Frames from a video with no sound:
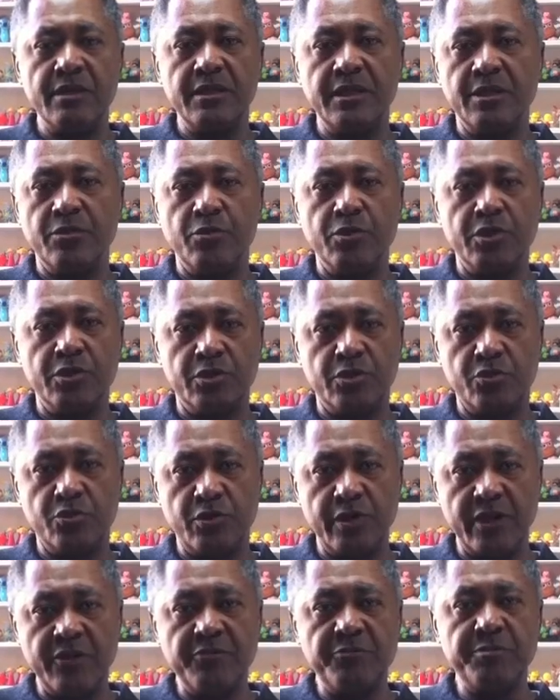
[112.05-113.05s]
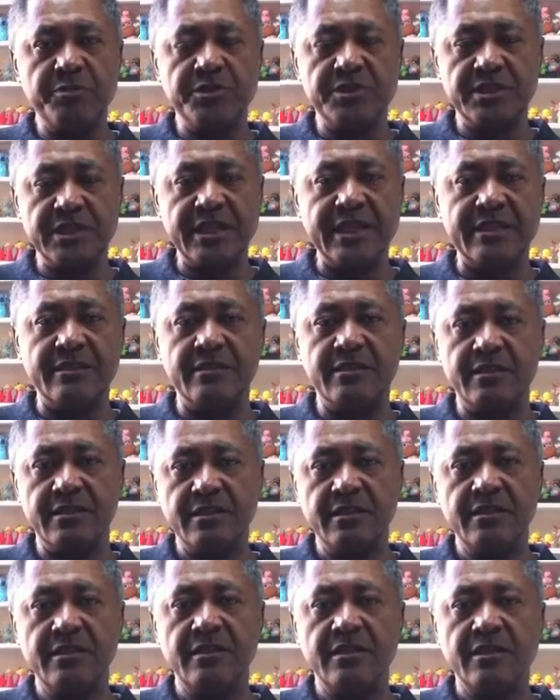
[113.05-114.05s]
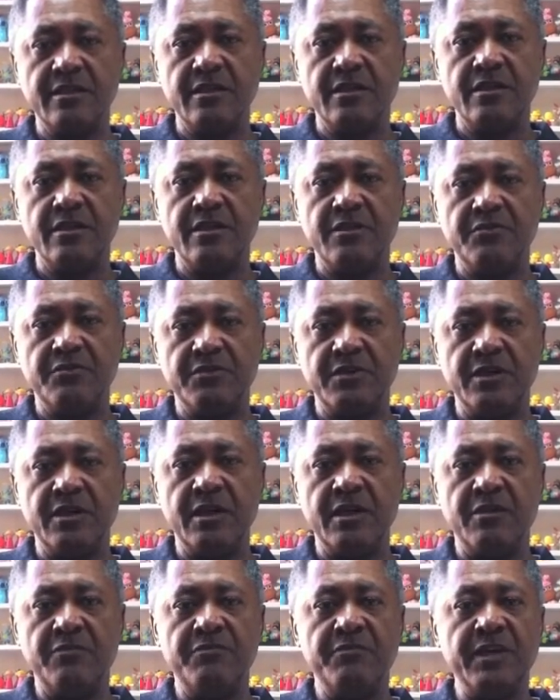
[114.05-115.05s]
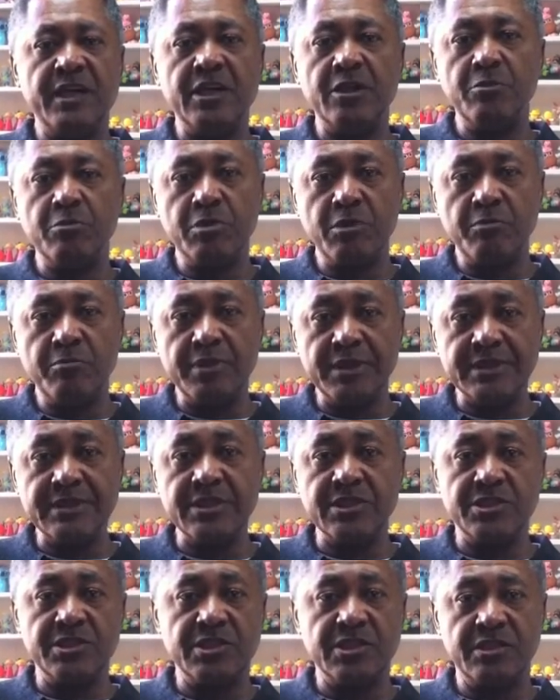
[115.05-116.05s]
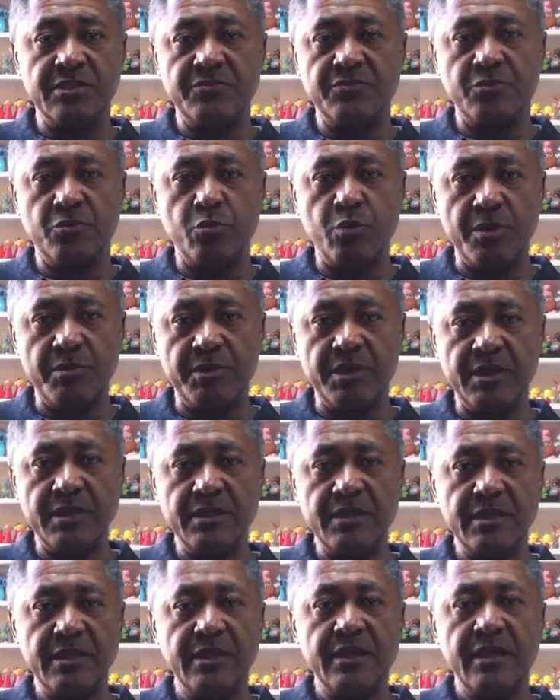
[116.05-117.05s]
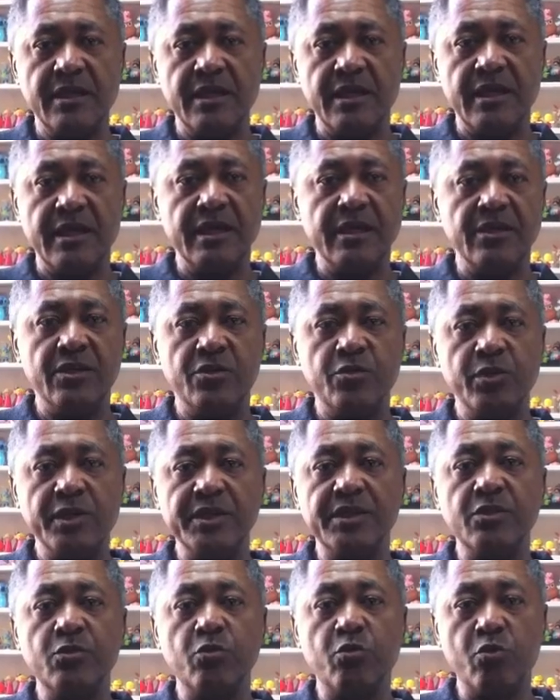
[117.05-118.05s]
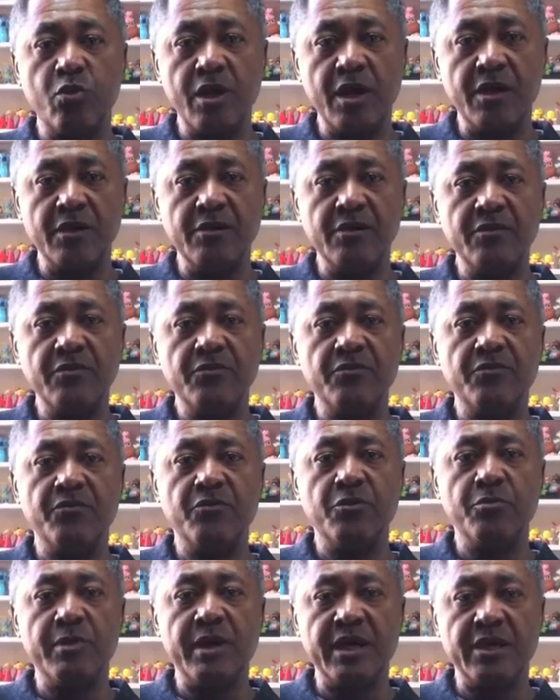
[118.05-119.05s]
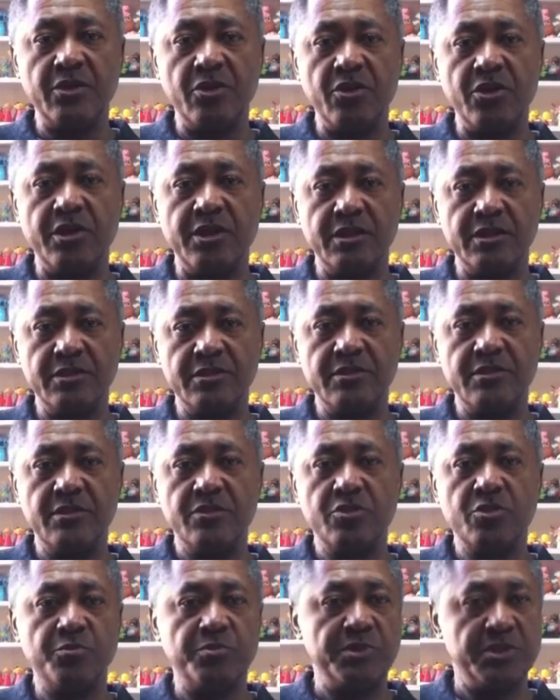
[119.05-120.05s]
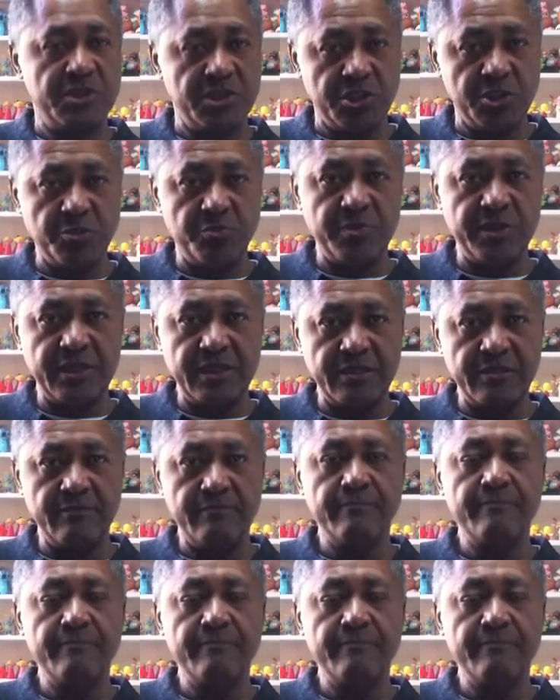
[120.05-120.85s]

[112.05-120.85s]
there were 12% of available businesses for women and 21 for minorities to participate